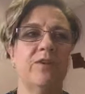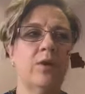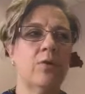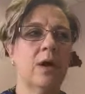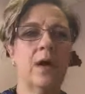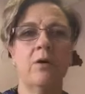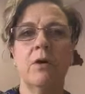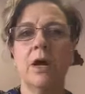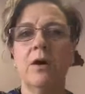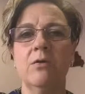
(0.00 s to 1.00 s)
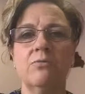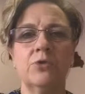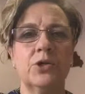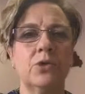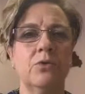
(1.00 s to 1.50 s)
figuring out
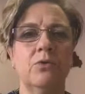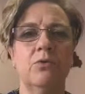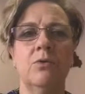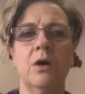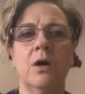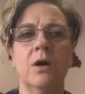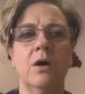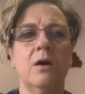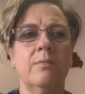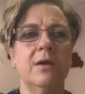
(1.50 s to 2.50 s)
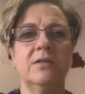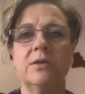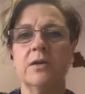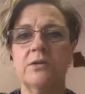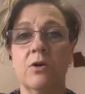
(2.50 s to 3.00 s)
how to um,
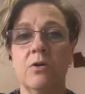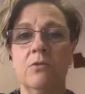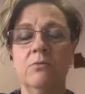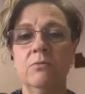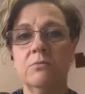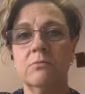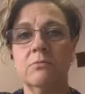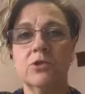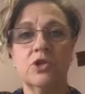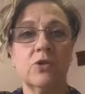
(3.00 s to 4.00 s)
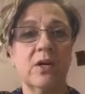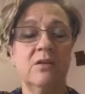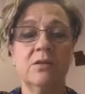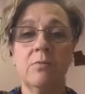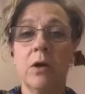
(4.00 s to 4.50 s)
assess their own
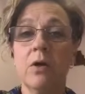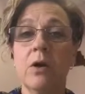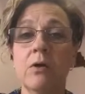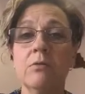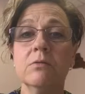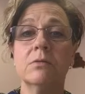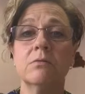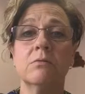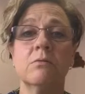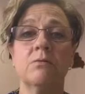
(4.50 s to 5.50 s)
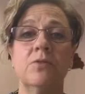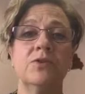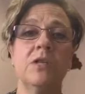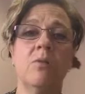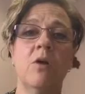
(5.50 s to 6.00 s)
strengths and barriers
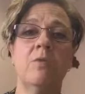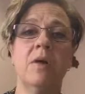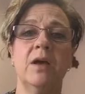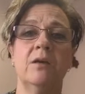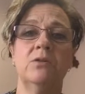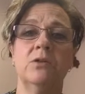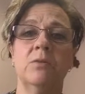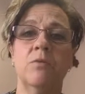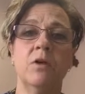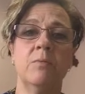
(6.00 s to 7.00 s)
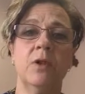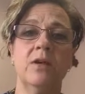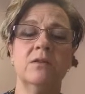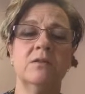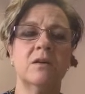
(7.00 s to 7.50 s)
once they walk back into the
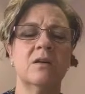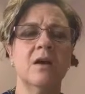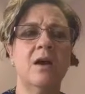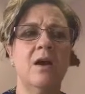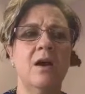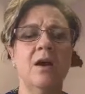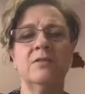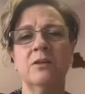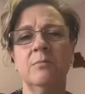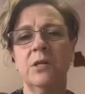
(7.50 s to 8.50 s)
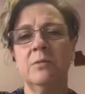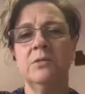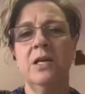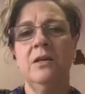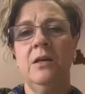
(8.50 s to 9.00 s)
workplace and and
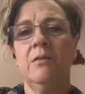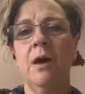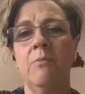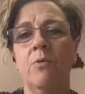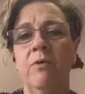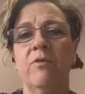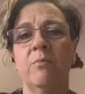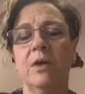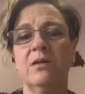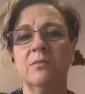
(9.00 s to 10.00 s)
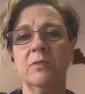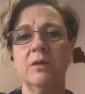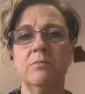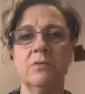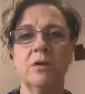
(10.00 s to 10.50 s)
sometimes they need a lot more from me.
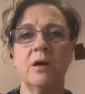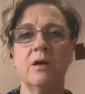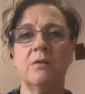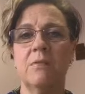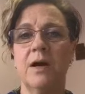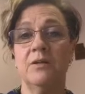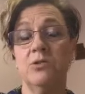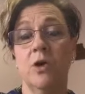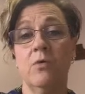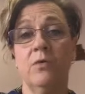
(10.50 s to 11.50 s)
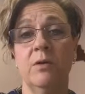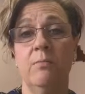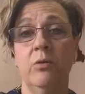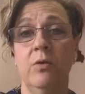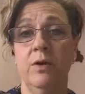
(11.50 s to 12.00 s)
Sometimes um, I talk with
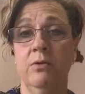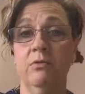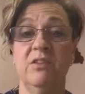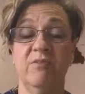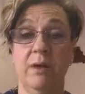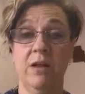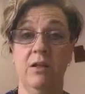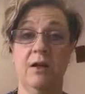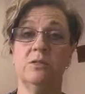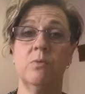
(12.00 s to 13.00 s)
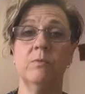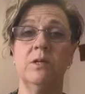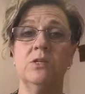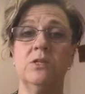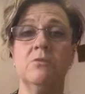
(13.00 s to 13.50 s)
employers if my clients
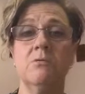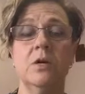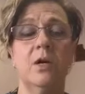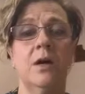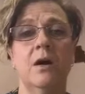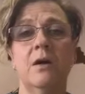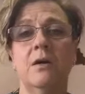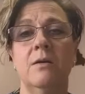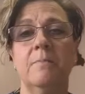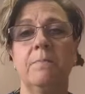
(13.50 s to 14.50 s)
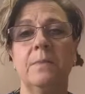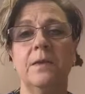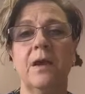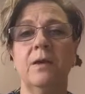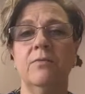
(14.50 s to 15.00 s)
want me to,
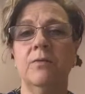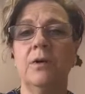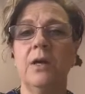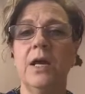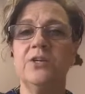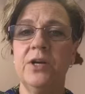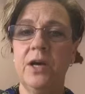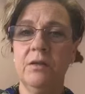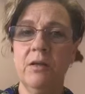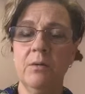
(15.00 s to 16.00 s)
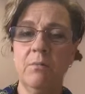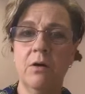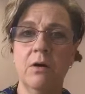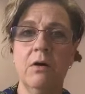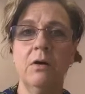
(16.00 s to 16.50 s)
um, kind of educate them
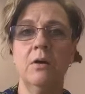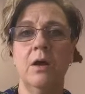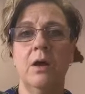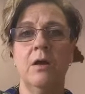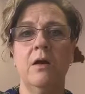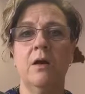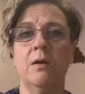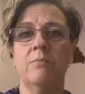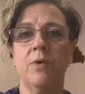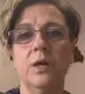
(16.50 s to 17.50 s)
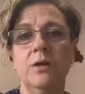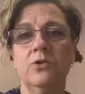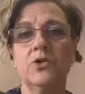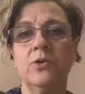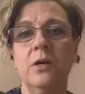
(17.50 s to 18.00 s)
on uh, brain
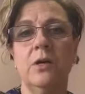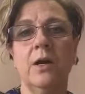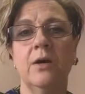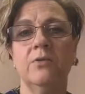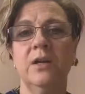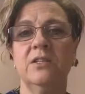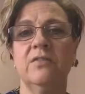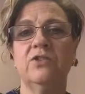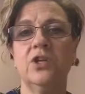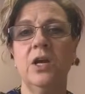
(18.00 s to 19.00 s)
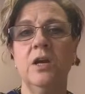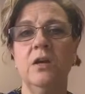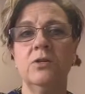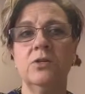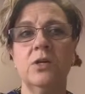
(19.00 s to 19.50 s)
injury, how things have
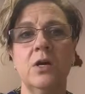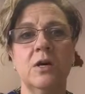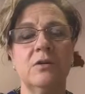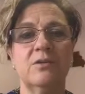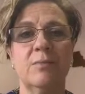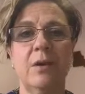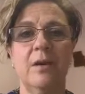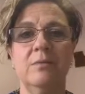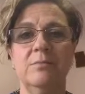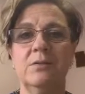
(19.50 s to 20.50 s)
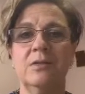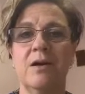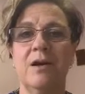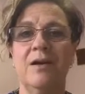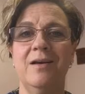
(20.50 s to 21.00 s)
changed. Sometimes
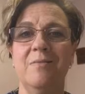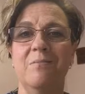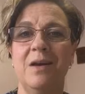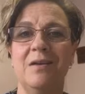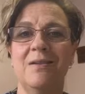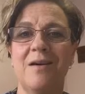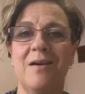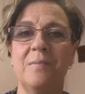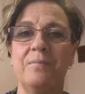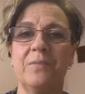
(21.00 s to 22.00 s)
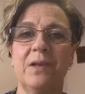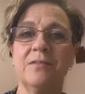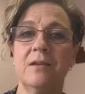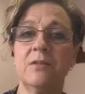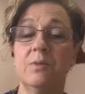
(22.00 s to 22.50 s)
I make um,
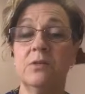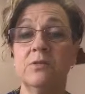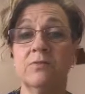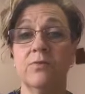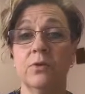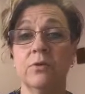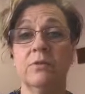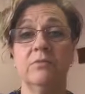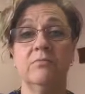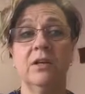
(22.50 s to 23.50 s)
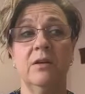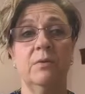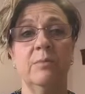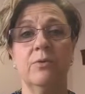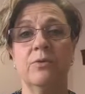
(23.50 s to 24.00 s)
assessments for
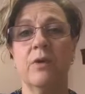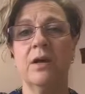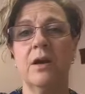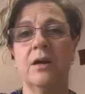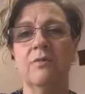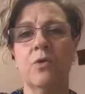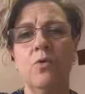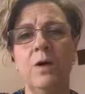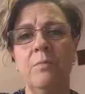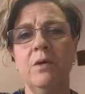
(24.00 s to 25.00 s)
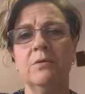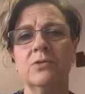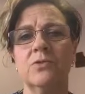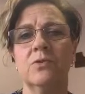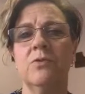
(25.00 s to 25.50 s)
getting people the right kind of
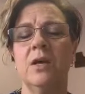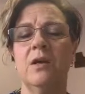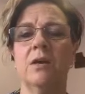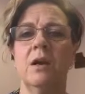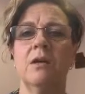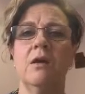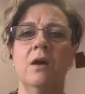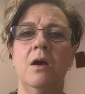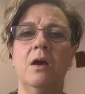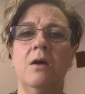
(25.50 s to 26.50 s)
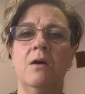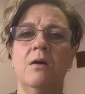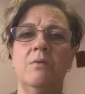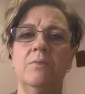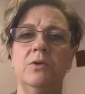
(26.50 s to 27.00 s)
equipment so that they can
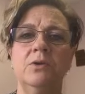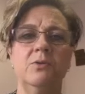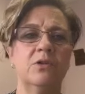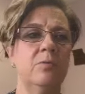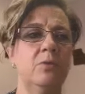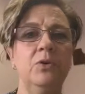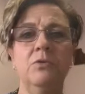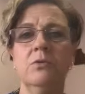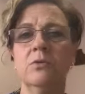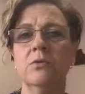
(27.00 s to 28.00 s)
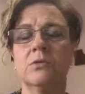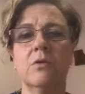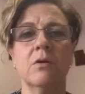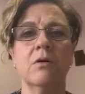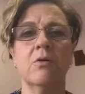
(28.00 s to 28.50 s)
um, use computers
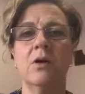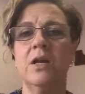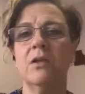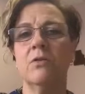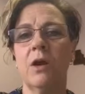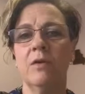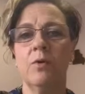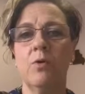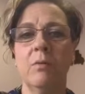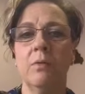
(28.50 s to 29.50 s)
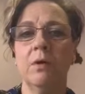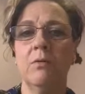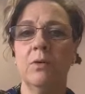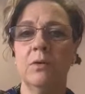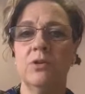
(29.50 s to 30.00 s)
or, or any other kind of
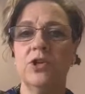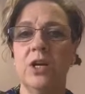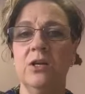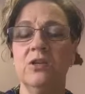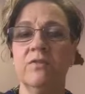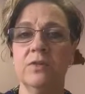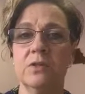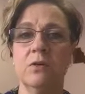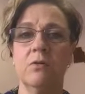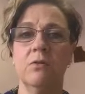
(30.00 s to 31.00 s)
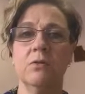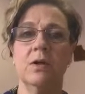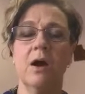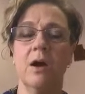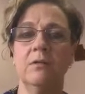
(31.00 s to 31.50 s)
equipment with changed physical and